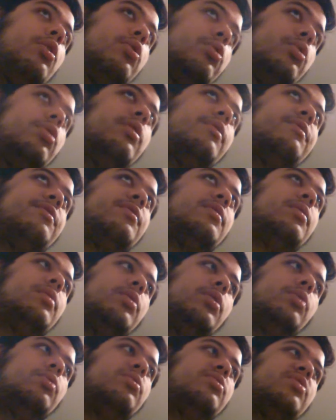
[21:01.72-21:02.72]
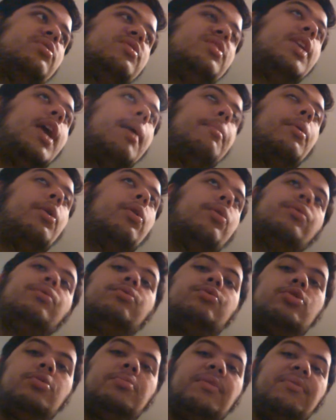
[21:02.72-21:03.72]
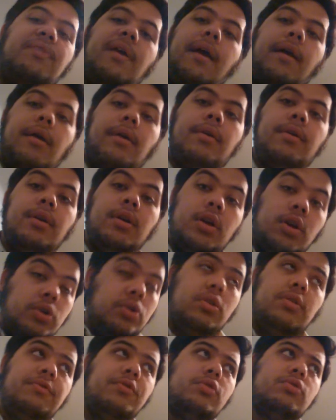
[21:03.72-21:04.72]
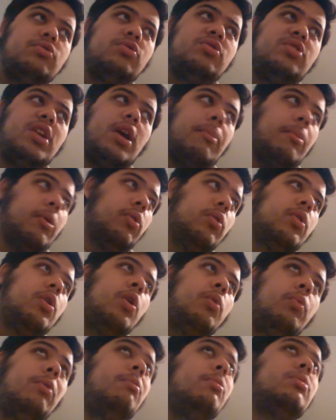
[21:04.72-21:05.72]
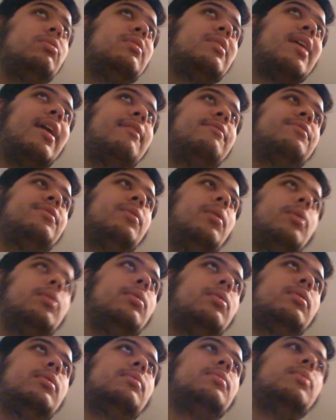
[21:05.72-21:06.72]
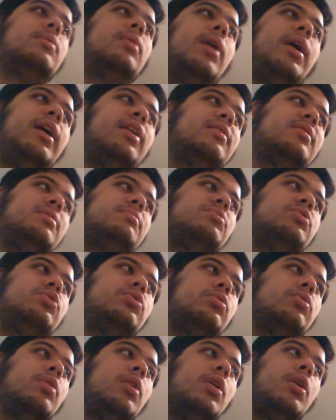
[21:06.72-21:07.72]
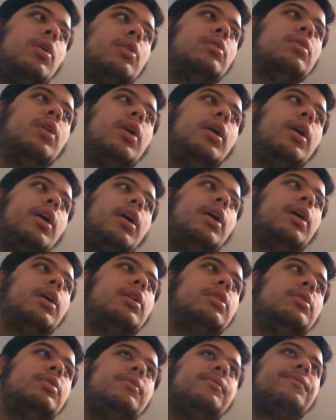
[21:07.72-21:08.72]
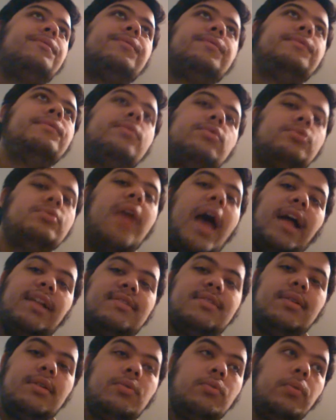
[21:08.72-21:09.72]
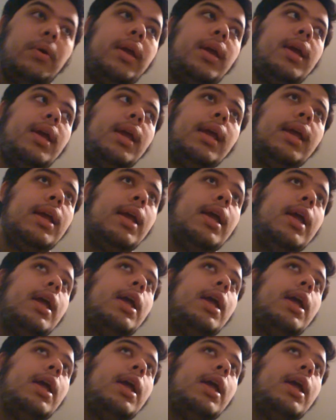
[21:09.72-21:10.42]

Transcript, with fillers: could have used the TMO, to be fair. Could have used the TMO. We wouldn't have held him to, uh, to that. We